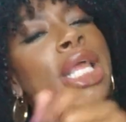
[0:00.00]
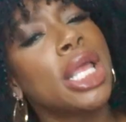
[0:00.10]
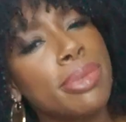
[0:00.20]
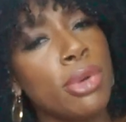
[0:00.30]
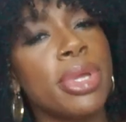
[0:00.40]

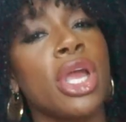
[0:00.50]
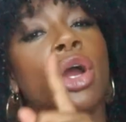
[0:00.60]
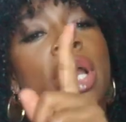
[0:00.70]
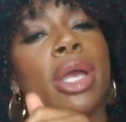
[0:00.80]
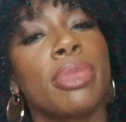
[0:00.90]
email me
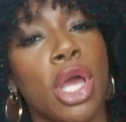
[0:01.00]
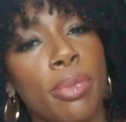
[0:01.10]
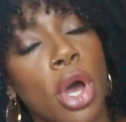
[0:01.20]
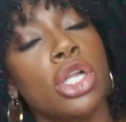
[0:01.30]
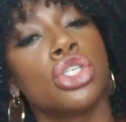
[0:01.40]
or hit me
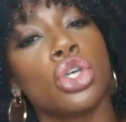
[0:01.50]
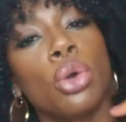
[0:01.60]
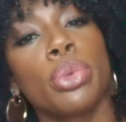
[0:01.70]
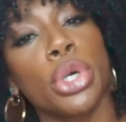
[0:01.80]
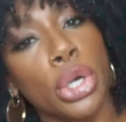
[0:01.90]
up on
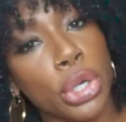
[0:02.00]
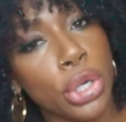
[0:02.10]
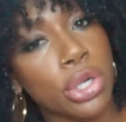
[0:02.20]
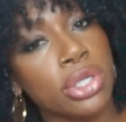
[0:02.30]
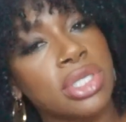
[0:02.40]
Dope
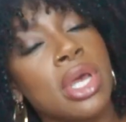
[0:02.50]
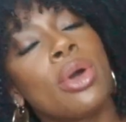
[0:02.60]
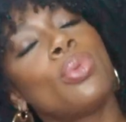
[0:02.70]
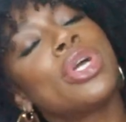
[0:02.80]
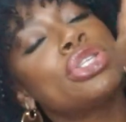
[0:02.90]
Curls
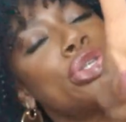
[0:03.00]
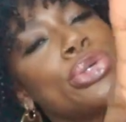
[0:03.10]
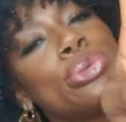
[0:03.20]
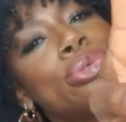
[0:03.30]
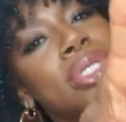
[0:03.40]
with
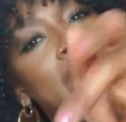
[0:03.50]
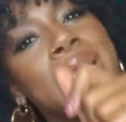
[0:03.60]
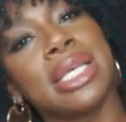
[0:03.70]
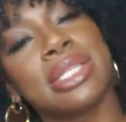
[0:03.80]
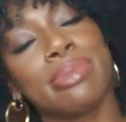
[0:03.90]
2
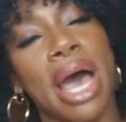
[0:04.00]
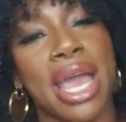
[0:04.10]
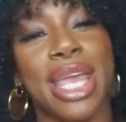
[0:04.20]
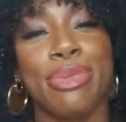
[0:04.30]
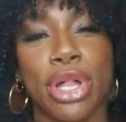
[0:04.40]
Z's.
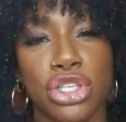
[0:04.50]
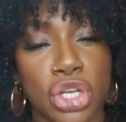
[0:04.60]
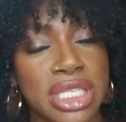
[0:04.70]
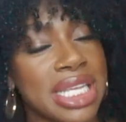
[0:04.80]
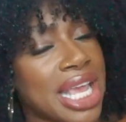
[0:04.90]
My email
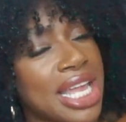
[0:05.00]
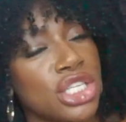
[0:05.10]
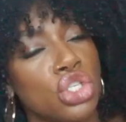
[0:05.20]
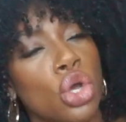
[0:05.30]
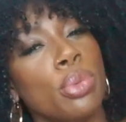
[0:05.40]
address again
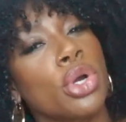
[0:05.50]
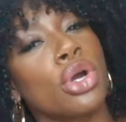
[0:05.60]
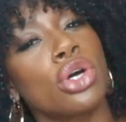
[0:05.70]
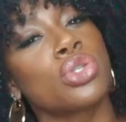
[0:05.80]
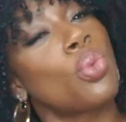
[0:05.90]
is
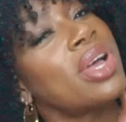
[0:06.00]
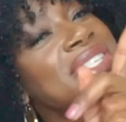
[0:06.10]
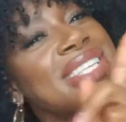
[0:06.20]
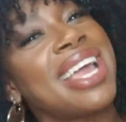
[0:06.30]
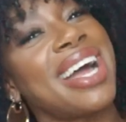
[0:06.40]

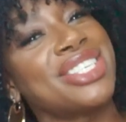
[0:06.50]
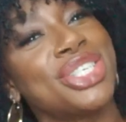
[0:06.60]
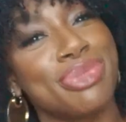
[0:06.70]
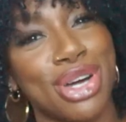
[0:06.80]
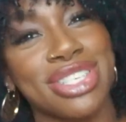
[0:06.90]

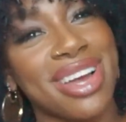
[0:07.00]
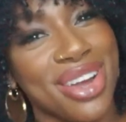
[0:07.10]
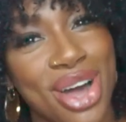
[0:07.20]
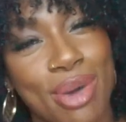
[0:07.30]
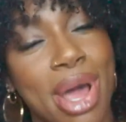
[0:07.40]

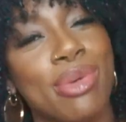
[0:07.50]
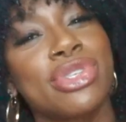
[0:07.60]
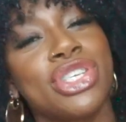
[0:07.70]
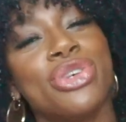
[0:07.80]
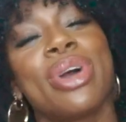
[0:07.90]
dopecurls1z@gmail.com. I will
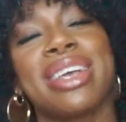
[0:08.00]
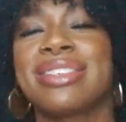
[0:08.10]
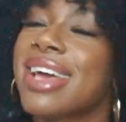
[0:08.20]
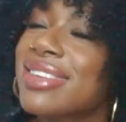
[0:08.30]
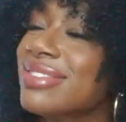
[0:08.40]
see you guys
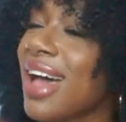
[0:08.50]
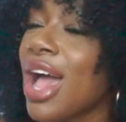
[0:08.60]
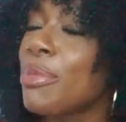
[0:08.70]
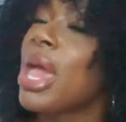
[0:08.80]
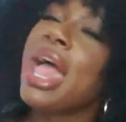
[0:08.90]
next
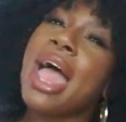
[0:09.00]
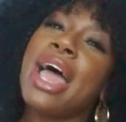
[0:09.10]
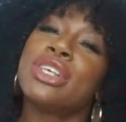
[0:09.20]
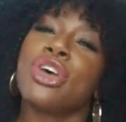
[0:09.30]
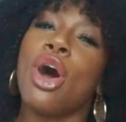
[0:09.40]
time.
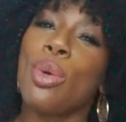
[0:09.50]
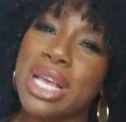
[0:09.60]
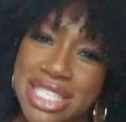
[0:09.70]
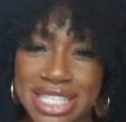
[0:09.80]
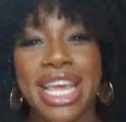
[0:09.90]
As
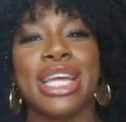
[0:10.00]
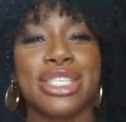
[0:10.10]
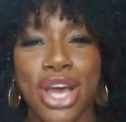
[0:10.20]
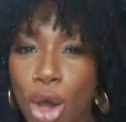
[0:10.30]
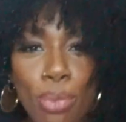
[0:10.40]
always, stay
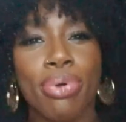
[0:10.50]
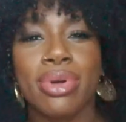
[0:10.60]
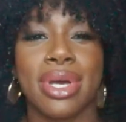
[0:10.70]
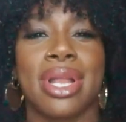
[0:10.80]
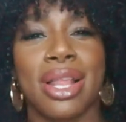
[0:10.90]
dope,
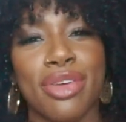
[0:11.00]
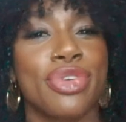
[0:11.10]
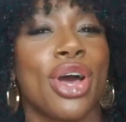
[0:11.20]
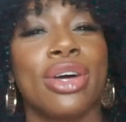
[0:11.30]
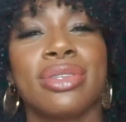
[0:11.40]
and I love
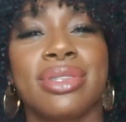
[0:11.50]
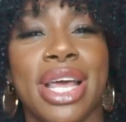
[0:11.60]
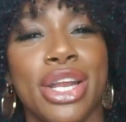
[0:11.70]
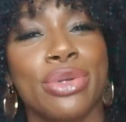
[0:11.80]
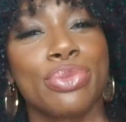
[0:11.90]
y'all.
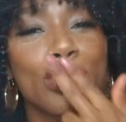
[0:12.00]
Later.